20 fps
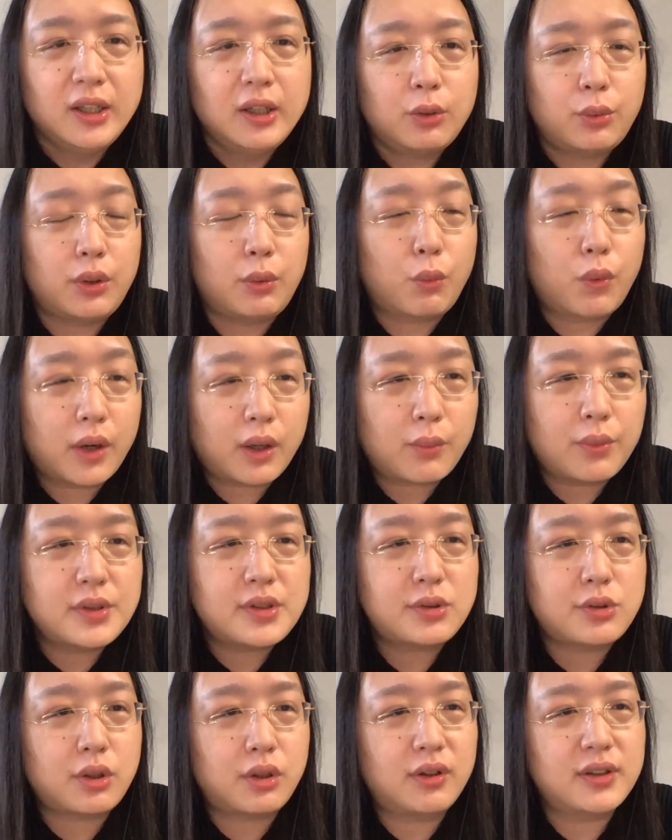We work
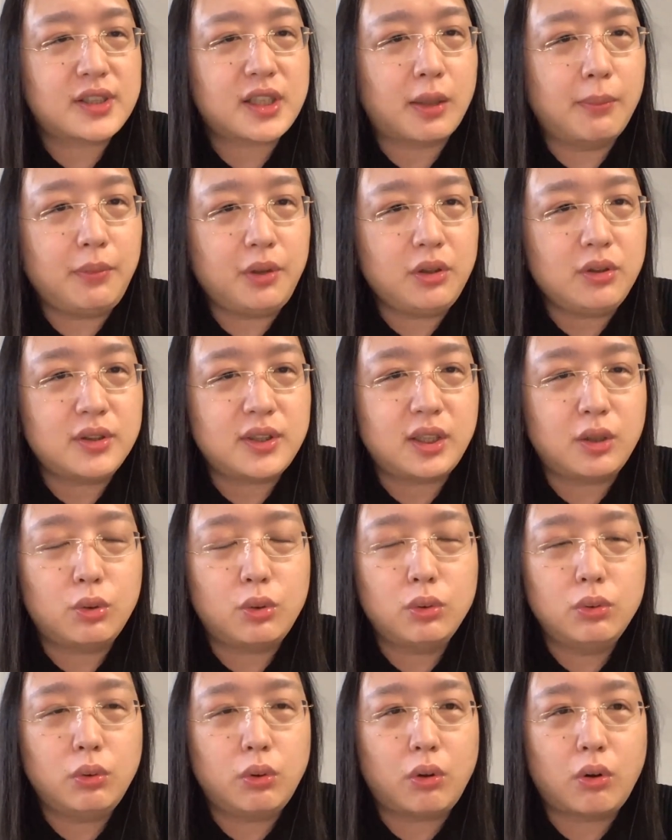with journalist community
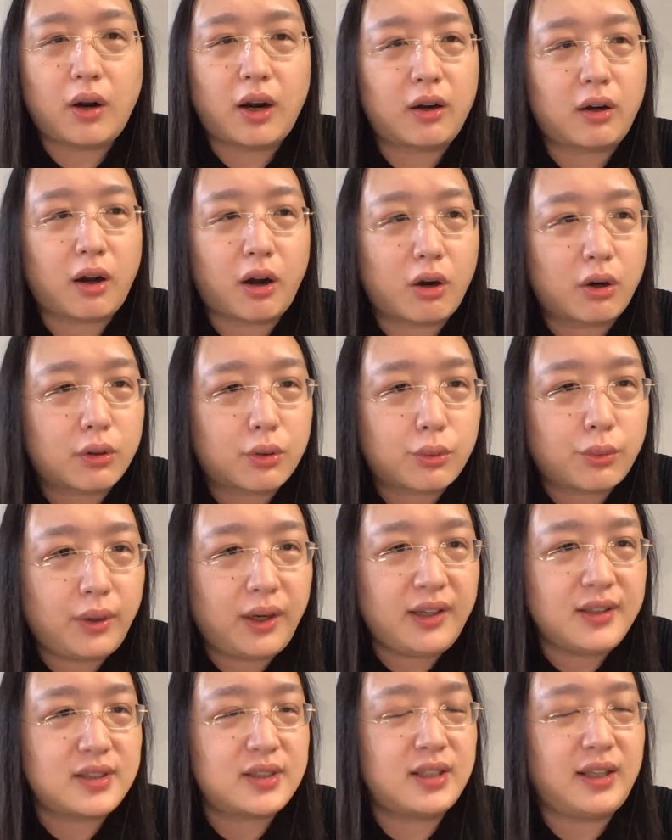who are our
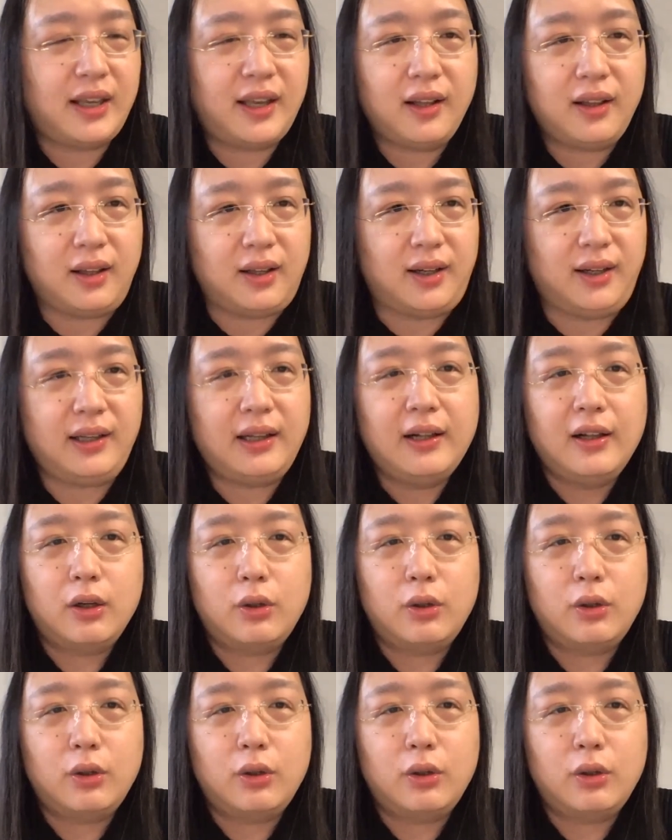great ally,